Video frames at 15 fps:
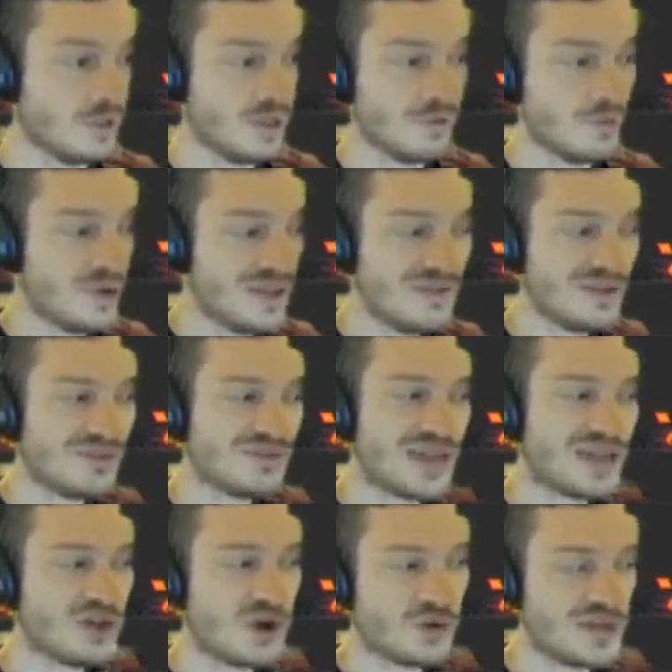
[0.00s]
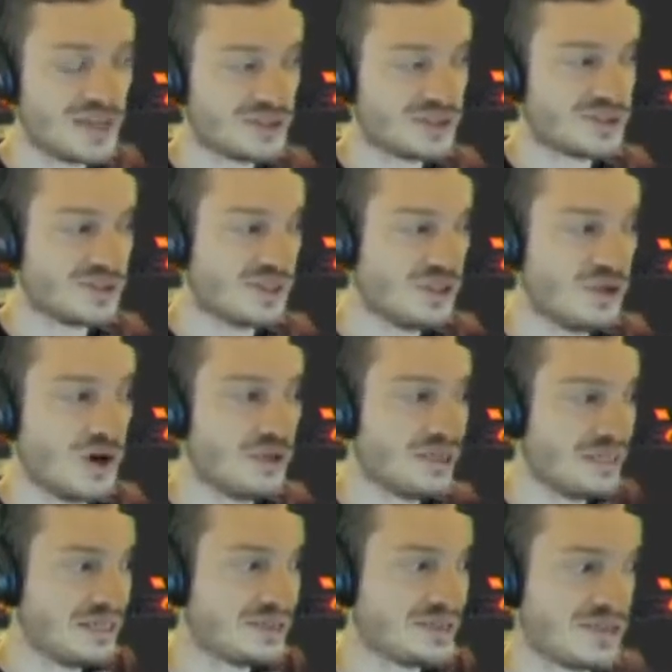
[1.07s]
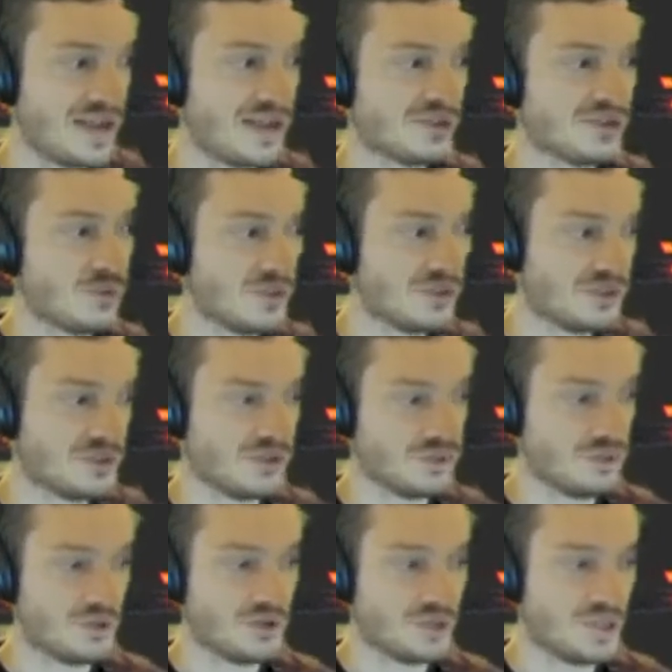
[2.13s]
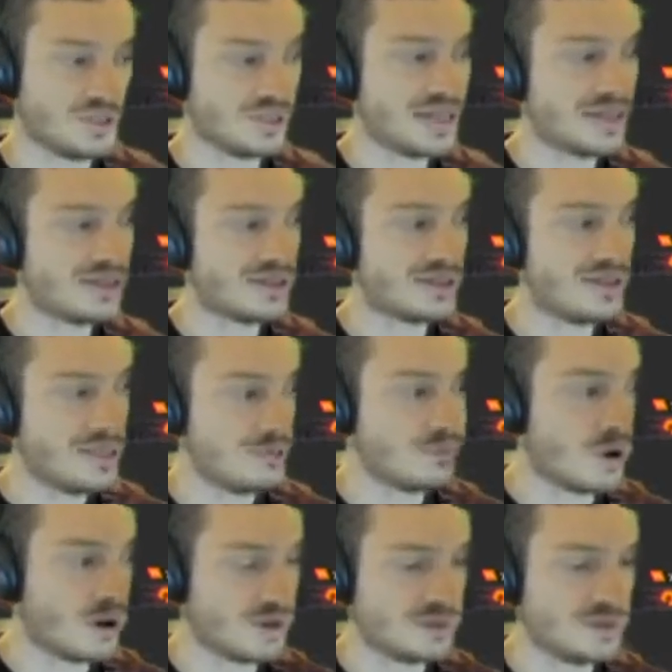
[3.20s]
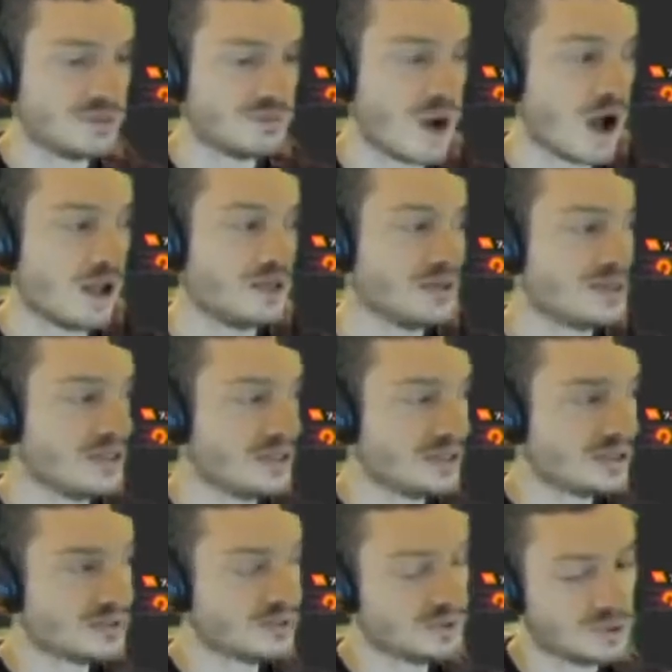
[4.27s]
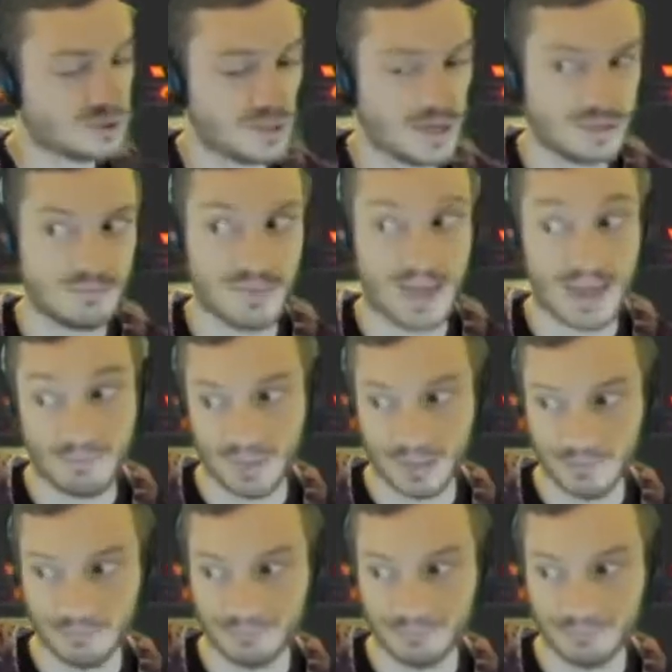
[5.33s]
even if they don't necessarily know the ins and outs of what this storage is. And that's a key part of this policy to storage class mapping.